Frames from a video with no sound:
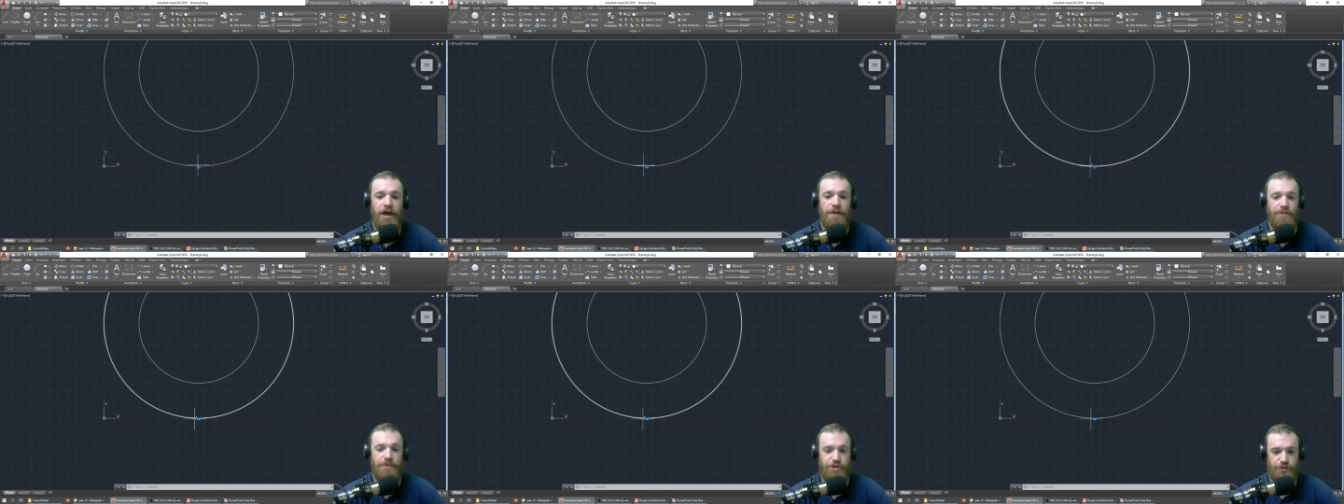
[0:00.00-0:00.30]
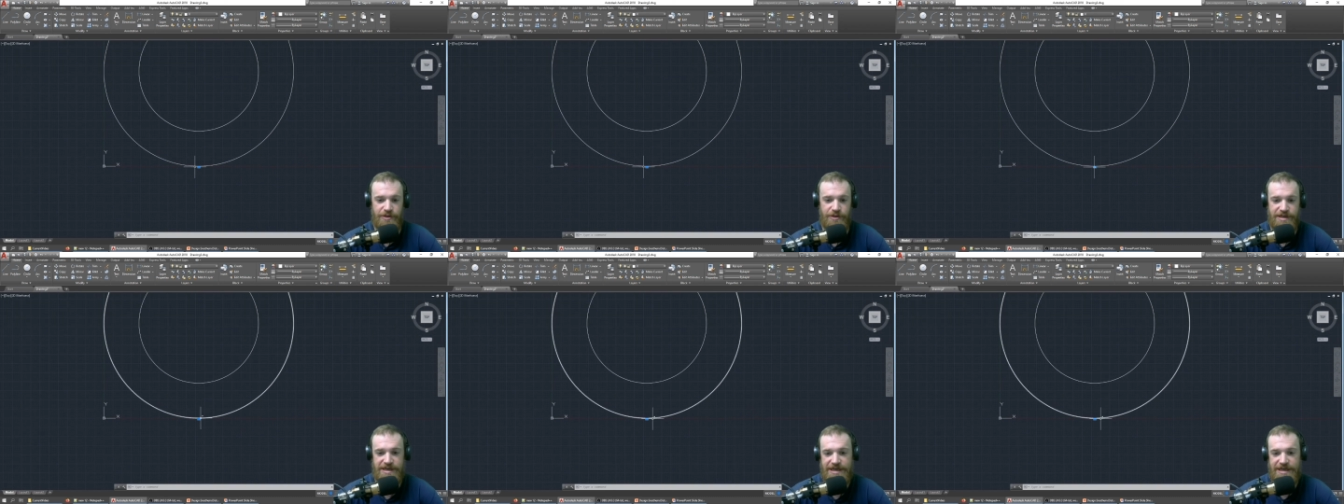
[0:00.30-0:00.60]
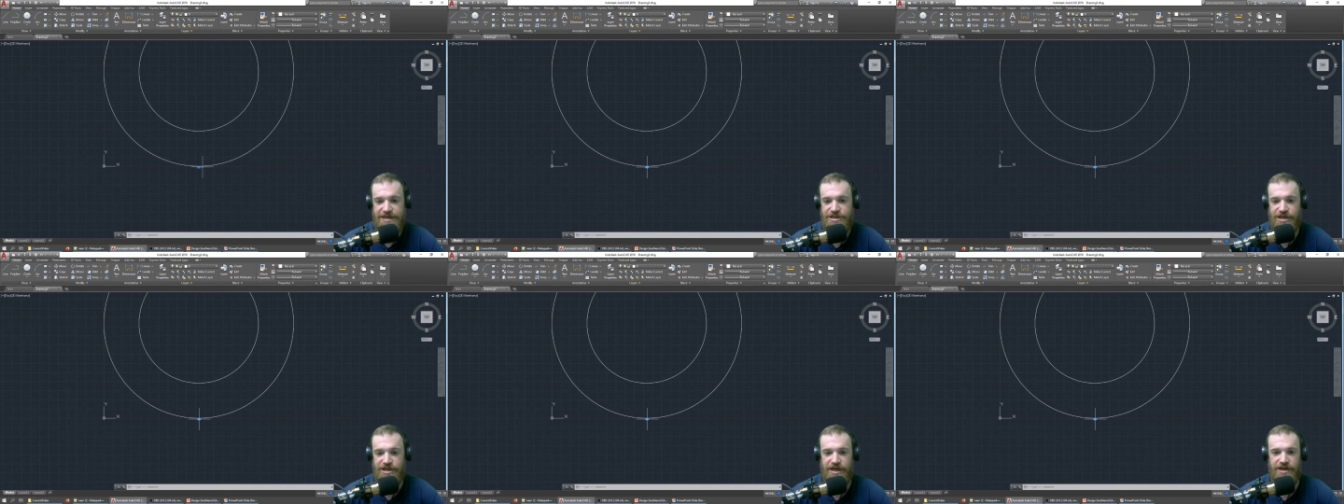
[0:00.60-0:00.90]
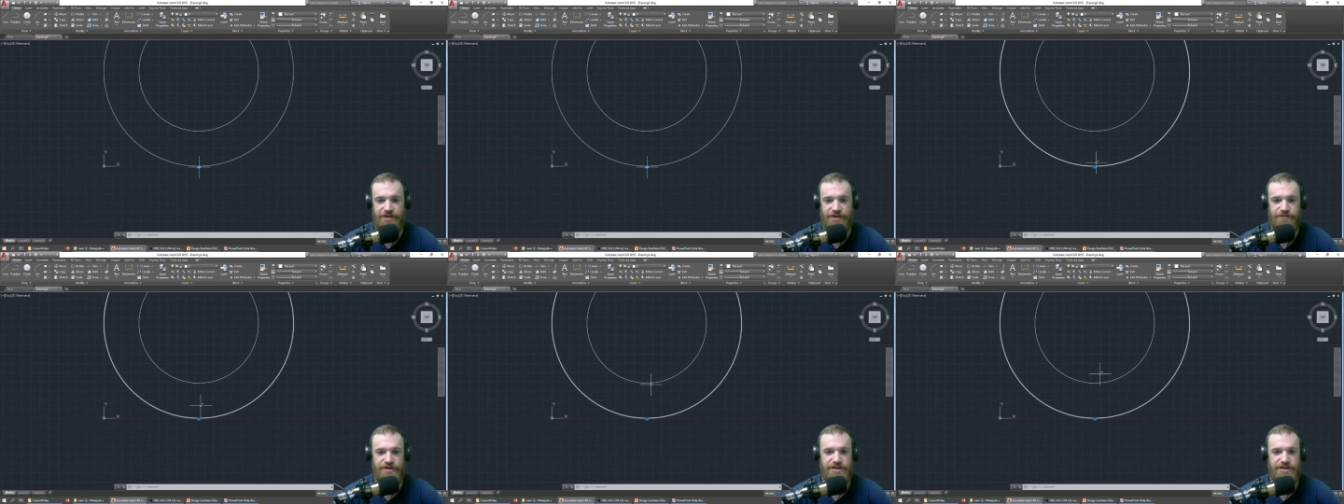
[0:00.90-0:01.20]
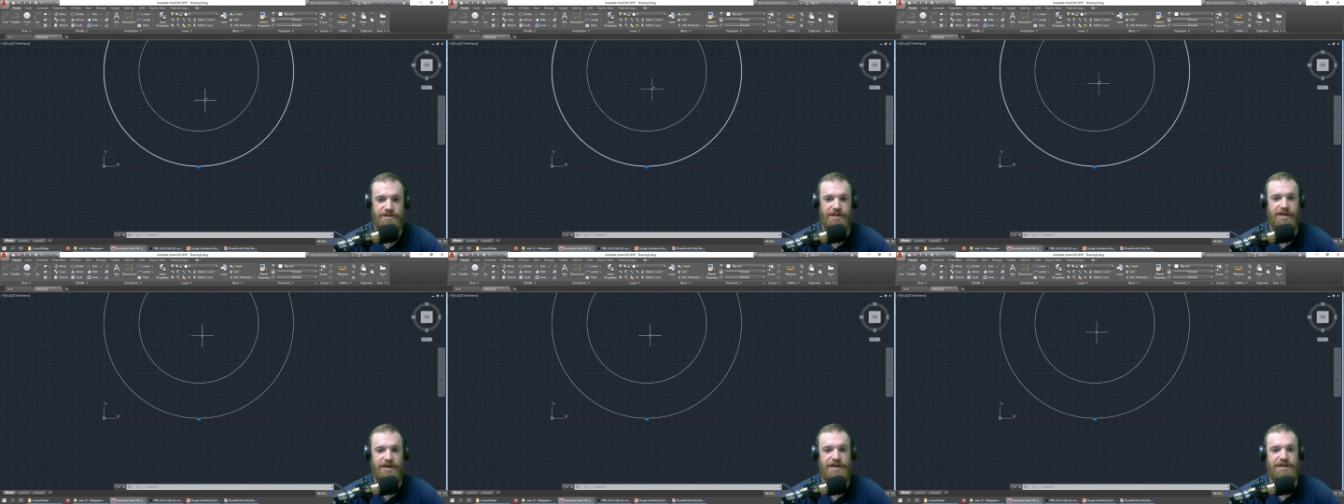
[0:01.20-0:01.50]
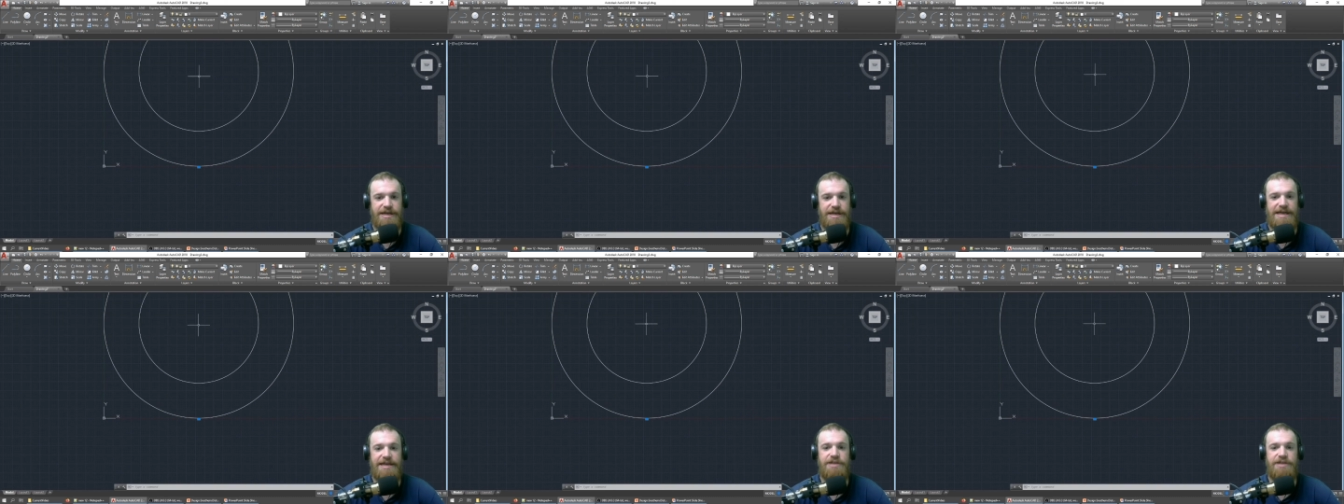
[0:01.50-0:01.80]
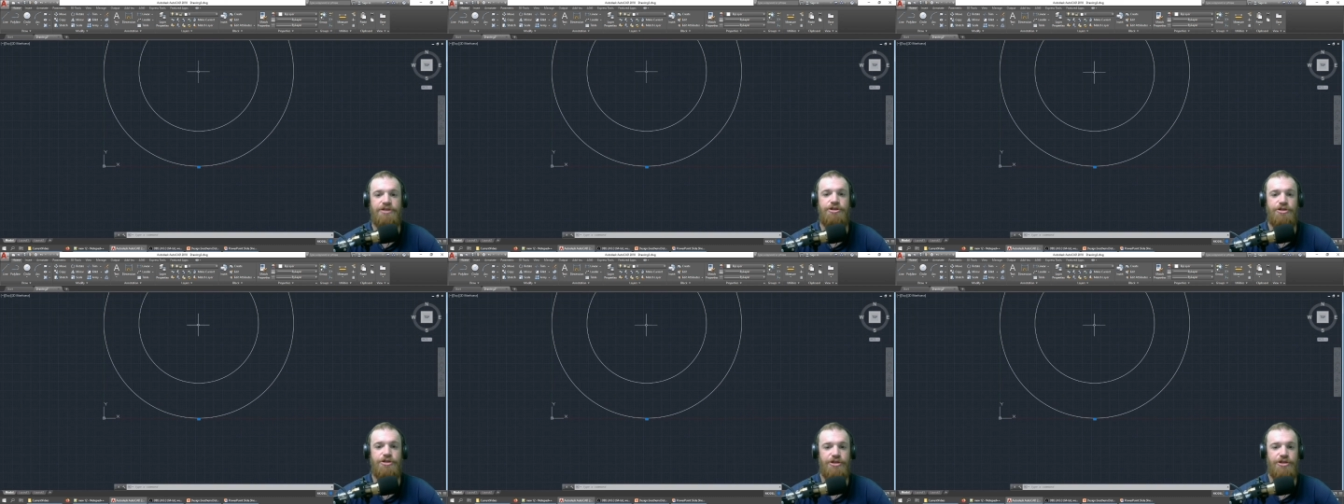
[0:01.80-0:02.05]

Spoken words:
between each end of this line into the